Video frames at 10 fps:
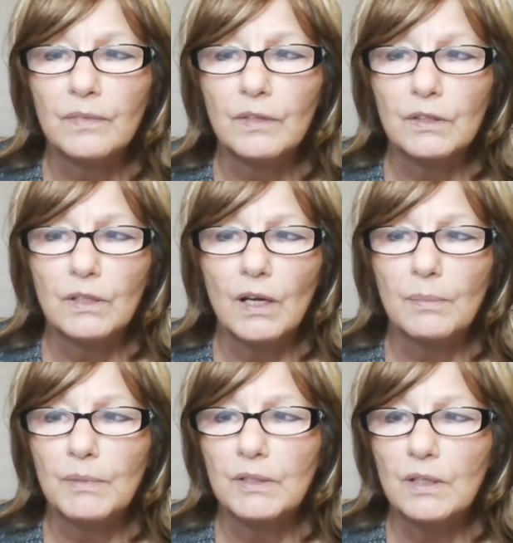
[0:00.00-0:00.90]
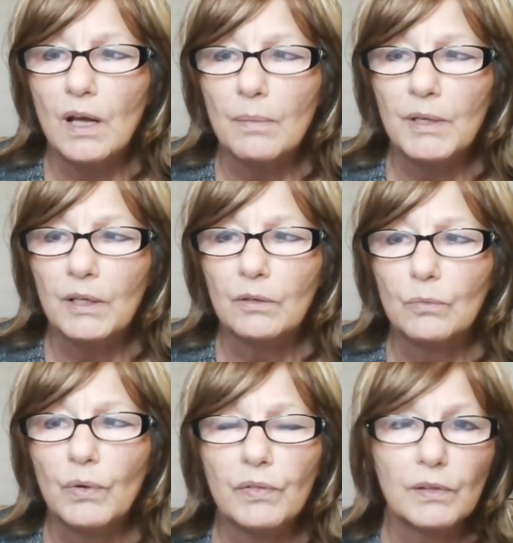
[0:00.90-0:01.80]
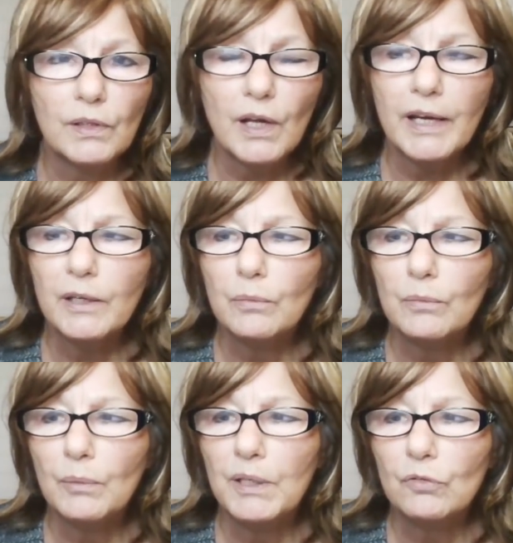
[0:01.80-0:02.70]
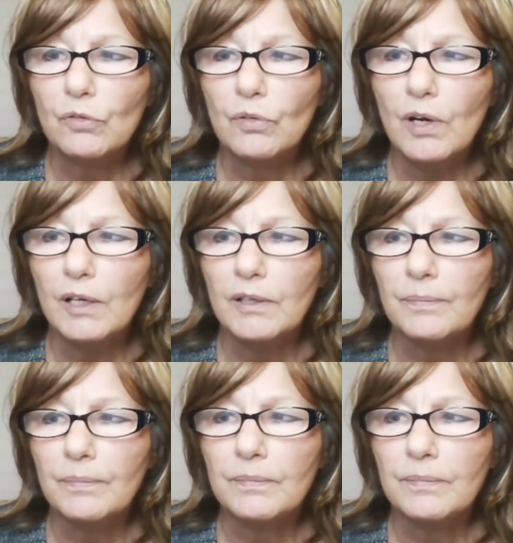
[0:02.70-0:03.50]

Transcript: The time is coming when the line will be drawn